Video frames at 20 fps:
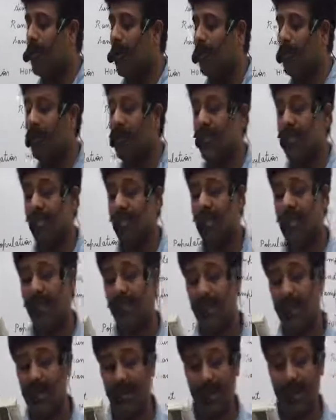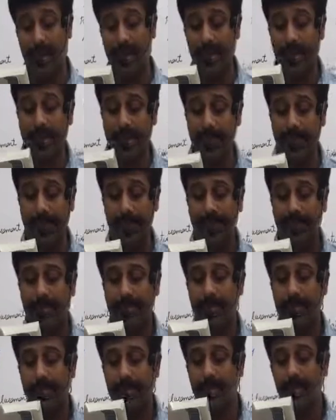population available.
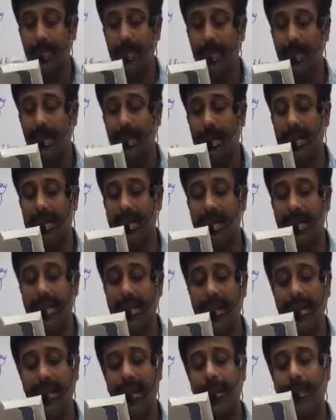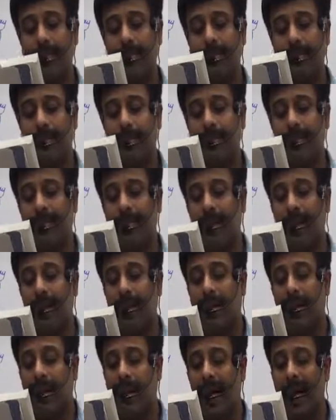Second,
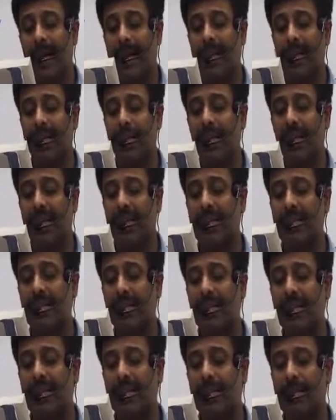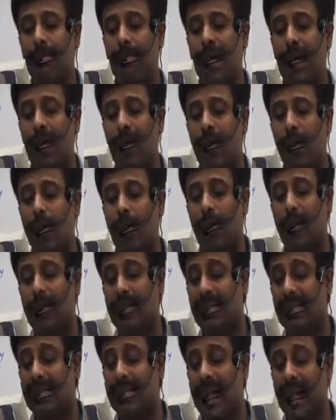arranging in systematic order
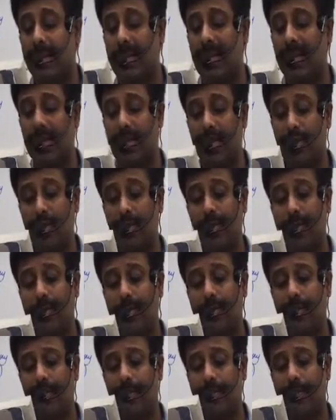is time consuming.